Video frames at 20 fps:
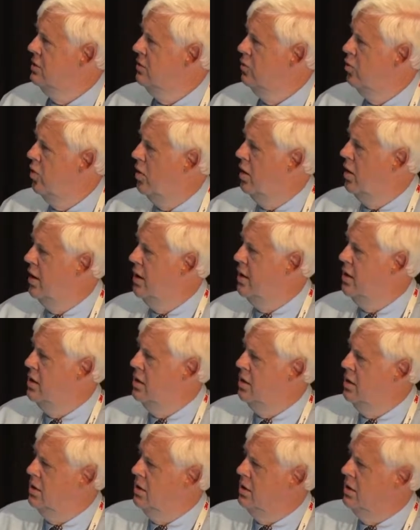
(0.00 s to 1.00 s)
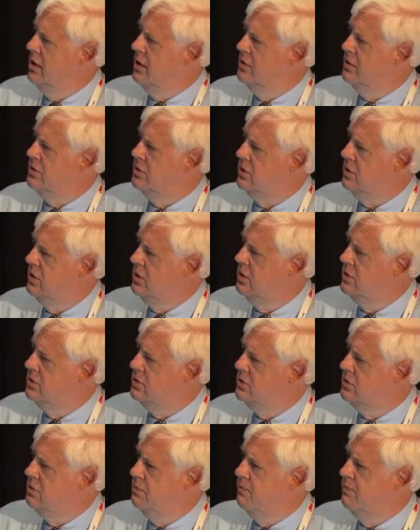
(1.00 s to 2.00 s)
One is,
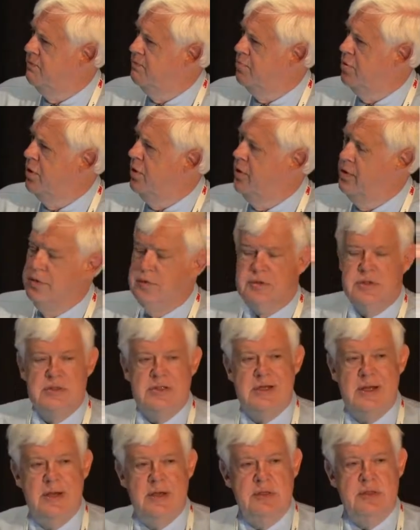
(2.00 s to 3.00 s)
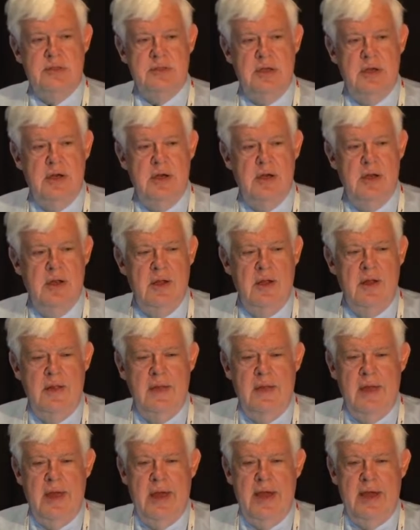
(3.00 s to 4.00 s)
is produce tested
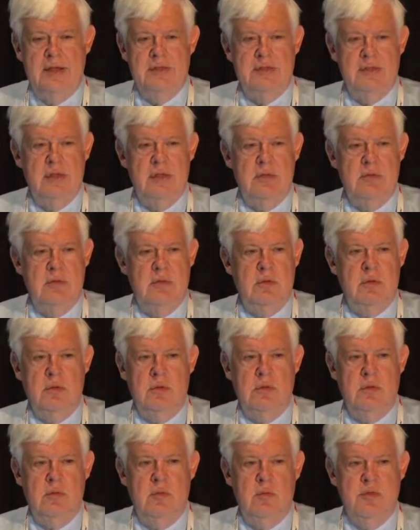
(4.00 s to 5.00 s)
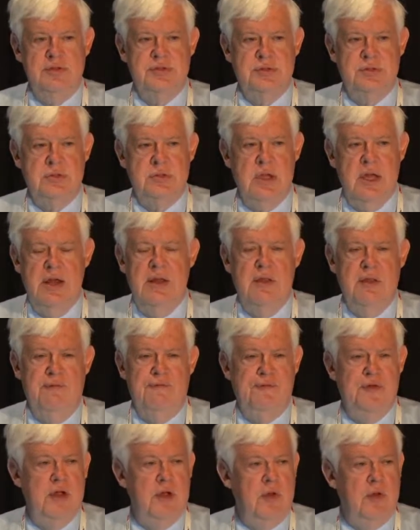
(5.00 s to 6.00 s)
as it was in the
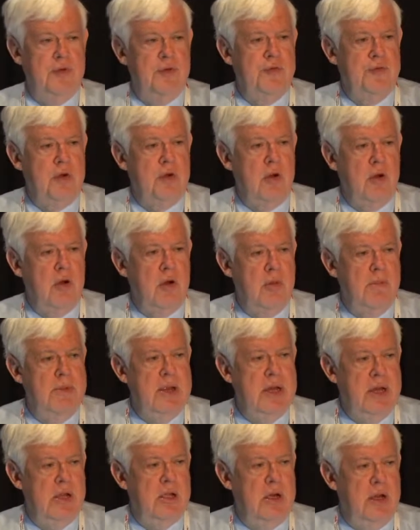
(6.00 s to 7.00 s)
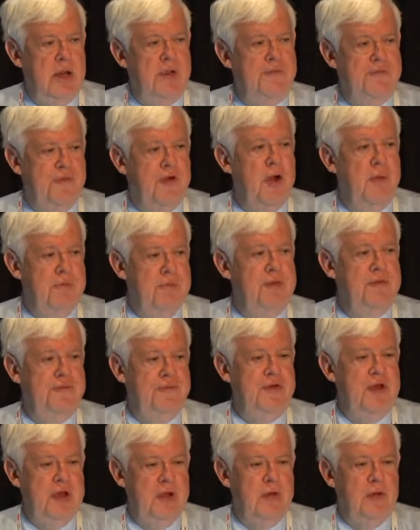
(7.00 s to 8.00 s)
field or, or immediately from the
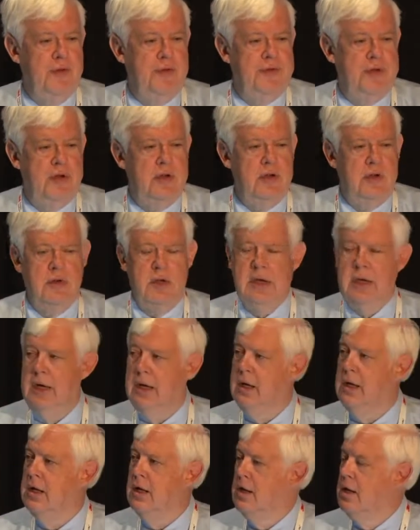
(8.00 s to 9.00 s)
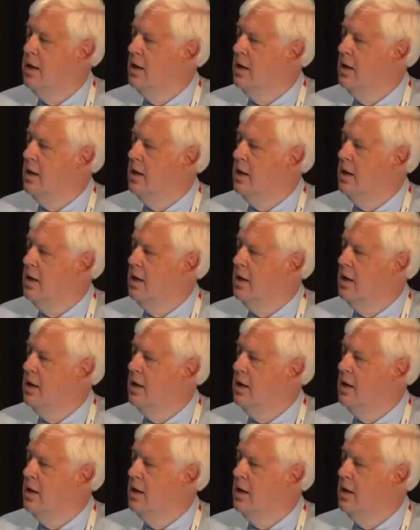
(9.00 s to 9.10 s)
field, okay?